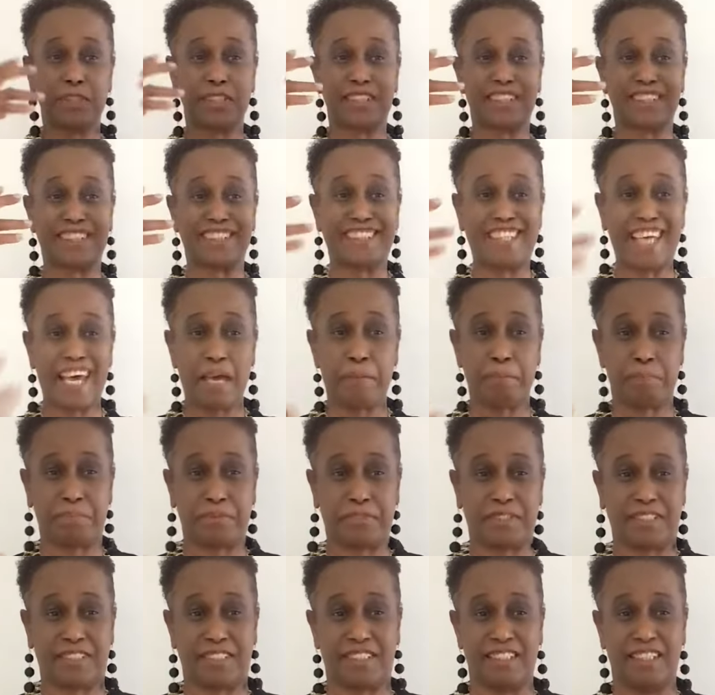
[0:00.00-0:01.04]

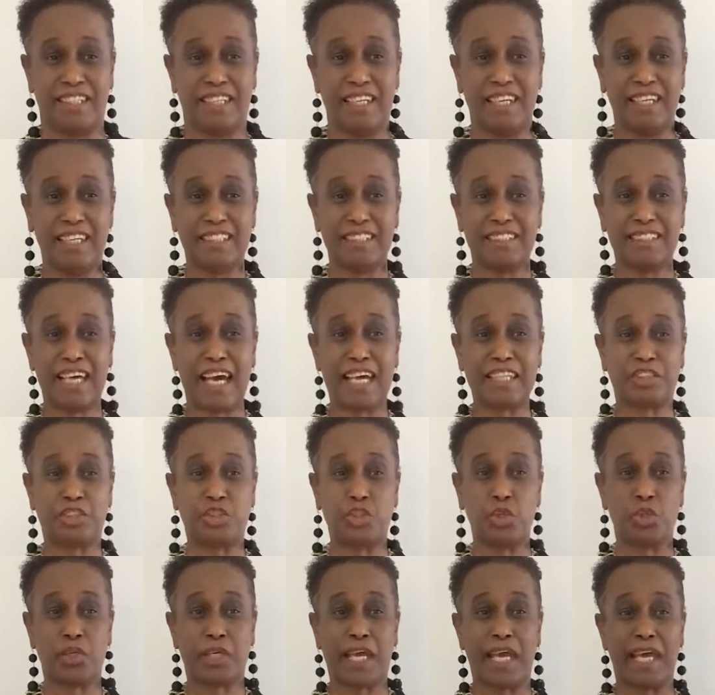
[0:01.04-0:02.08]
steps that
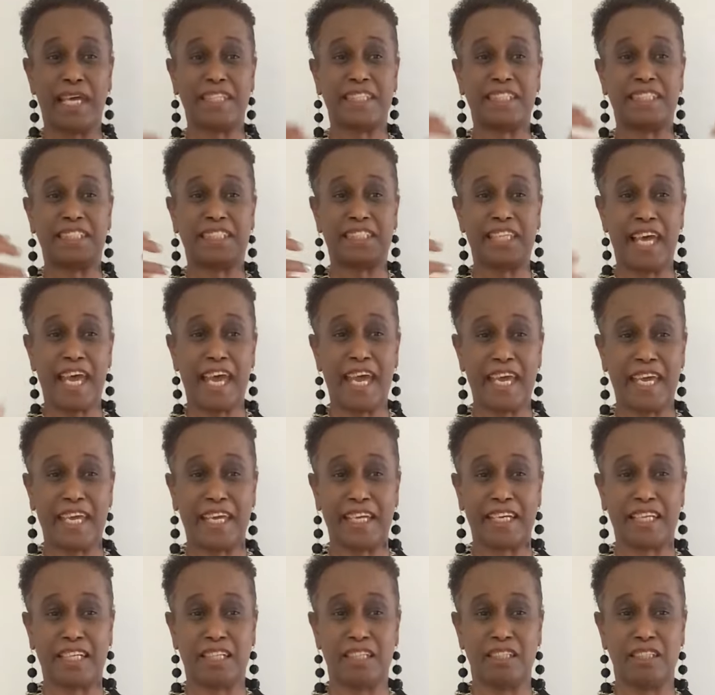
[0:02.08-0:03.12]
you can
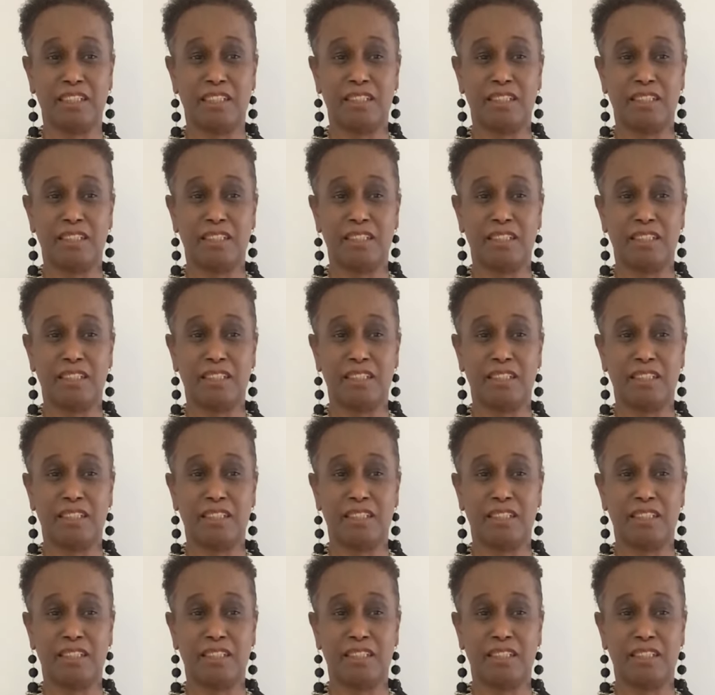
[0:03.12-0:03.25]
take